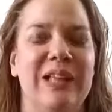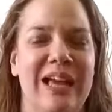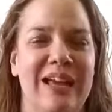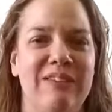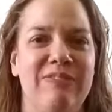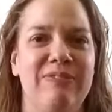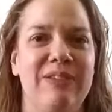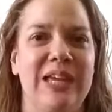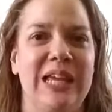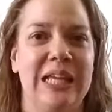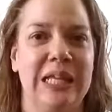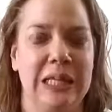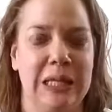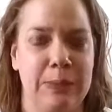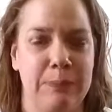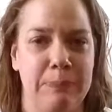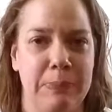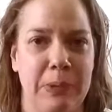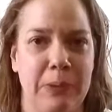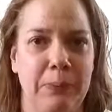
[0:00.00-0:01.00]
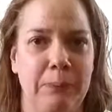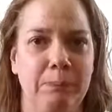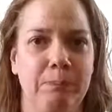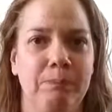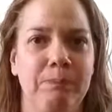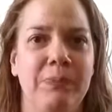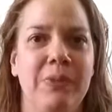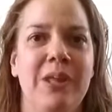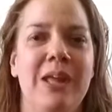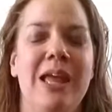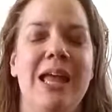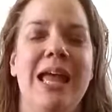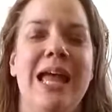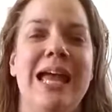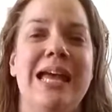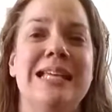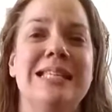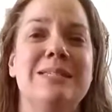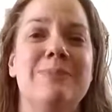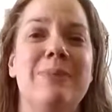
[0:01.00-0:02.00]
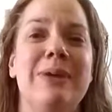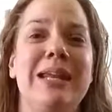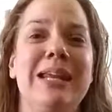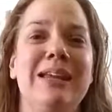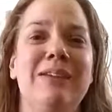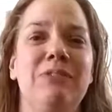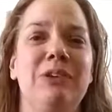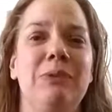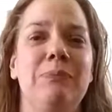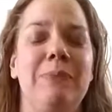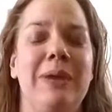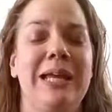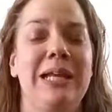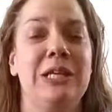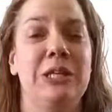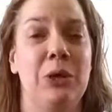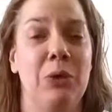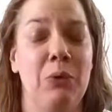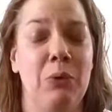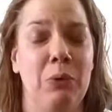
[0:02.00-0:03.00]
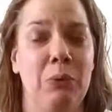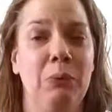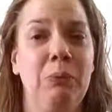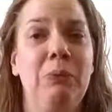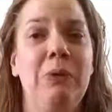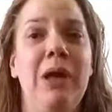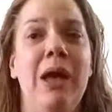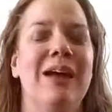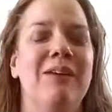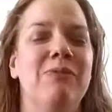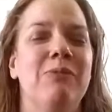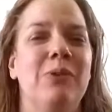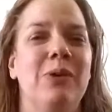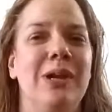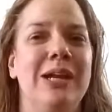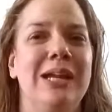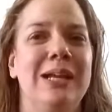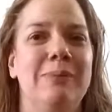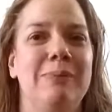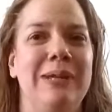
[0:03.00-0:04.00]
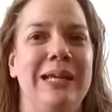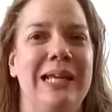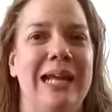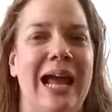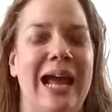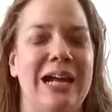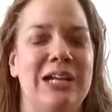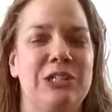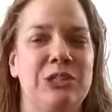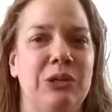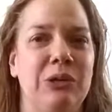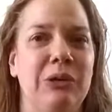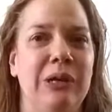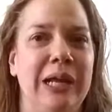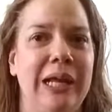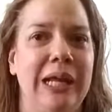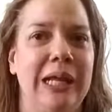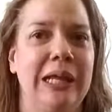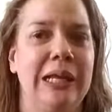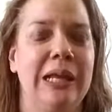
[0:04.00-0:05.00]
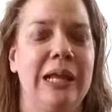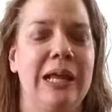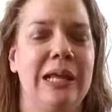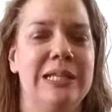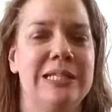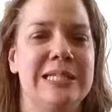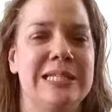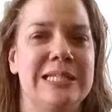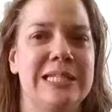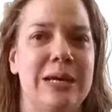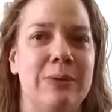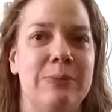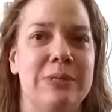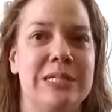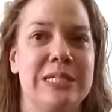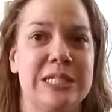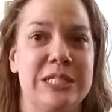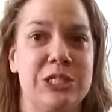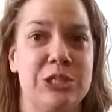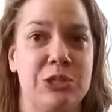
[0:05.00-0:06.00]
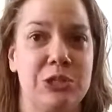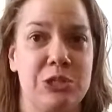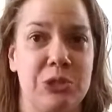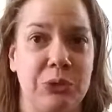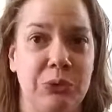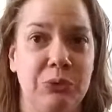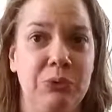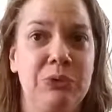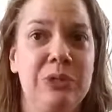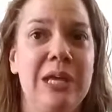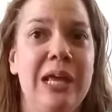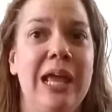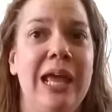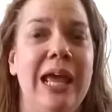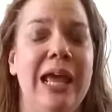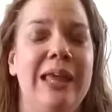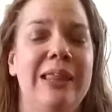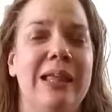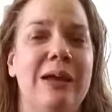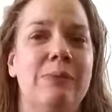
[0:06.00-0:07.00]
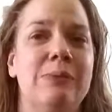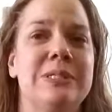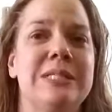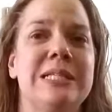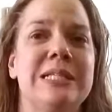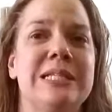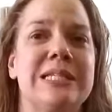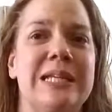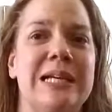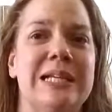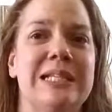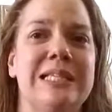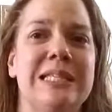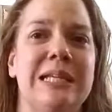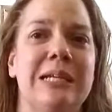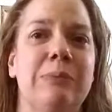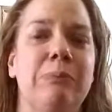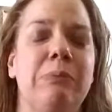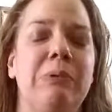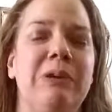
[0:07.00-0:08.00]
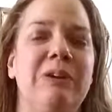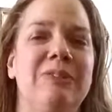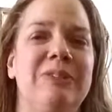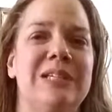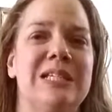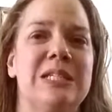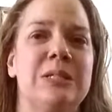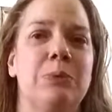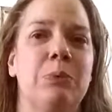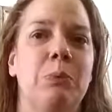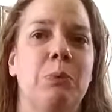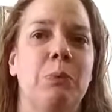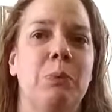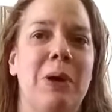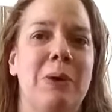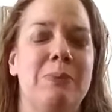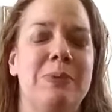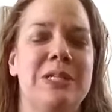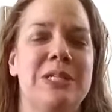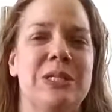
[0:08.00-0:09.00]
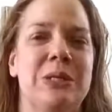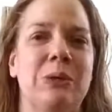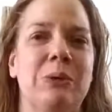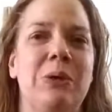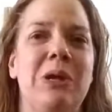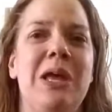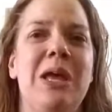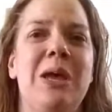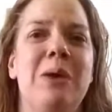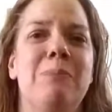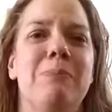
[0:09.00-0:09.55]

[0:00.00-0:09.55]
Life in Limbo. As many of you may know, I've wanted to be an actor since I was 6 years old, and that was discussed in a previous webisode.